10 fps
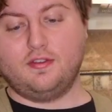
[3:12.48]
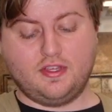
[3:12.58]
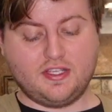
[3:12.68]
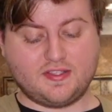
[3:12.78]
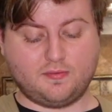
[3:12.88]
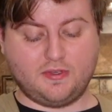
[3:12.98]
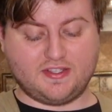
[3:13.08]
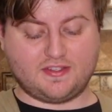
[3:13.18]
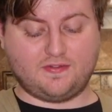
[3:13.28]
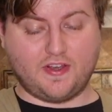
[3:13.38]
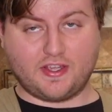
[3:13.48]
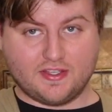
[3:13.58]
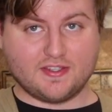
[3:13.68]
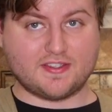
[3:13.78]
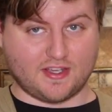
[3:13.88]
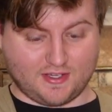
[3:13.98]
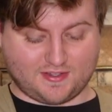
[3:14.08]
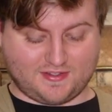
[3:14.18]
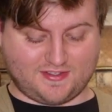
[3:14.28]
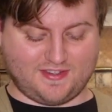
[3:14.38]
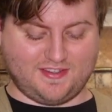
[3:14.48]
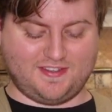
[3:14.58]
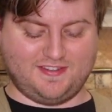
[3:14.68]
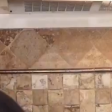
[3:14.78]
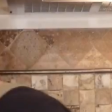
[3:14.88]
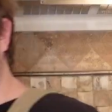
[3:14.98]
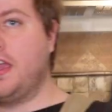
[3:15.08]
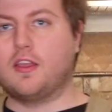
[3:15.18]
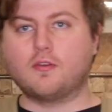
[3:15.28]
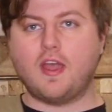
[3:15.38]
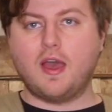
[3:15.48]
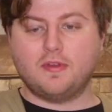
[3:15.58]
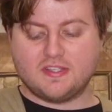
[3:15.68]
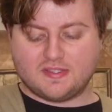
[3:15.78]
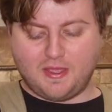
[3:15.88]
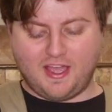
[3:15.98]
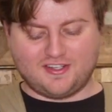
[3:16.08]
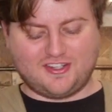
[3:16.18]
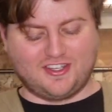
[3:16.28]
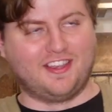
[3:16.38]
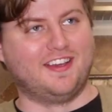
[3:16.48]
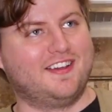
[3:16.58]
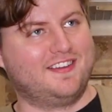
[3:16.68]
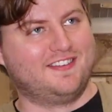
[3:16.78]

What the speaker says: This whisk fucking sucks. Okay, grab a spatula